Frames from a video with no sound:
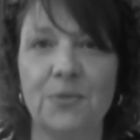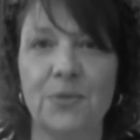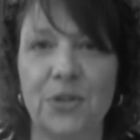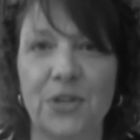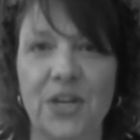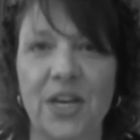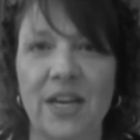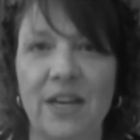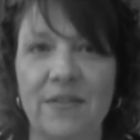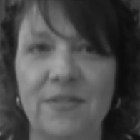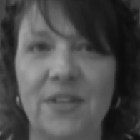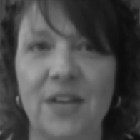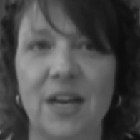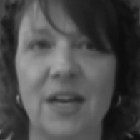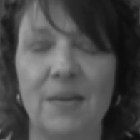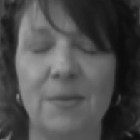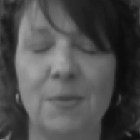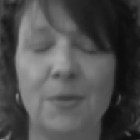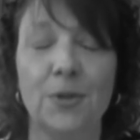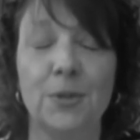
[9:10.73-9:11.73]
which I have
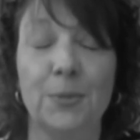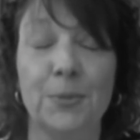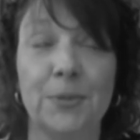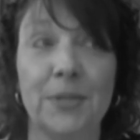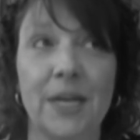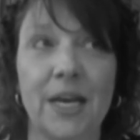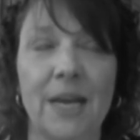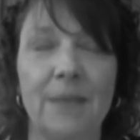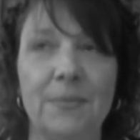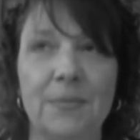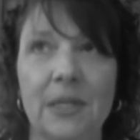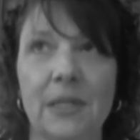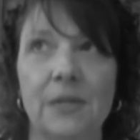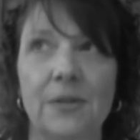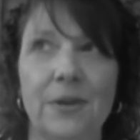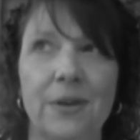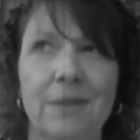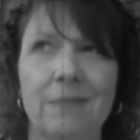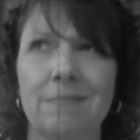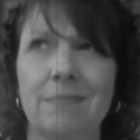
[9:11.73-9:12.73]
done multiple times,
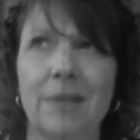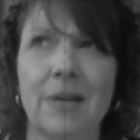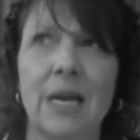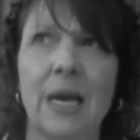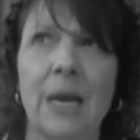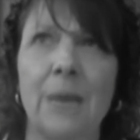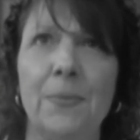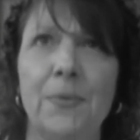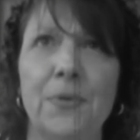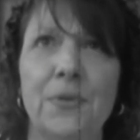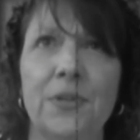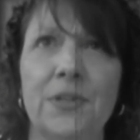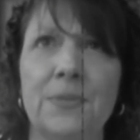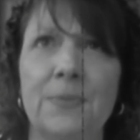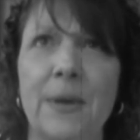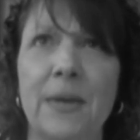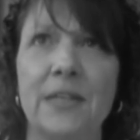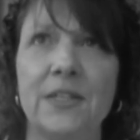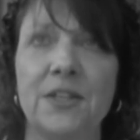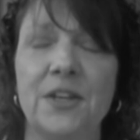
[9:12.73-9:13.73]
including a couple this
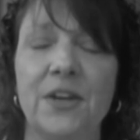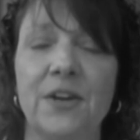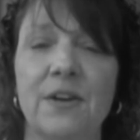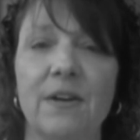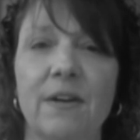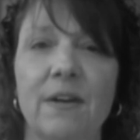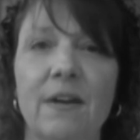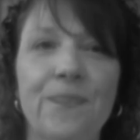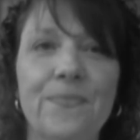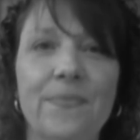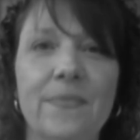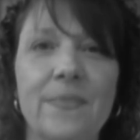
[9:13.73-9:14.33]
past year,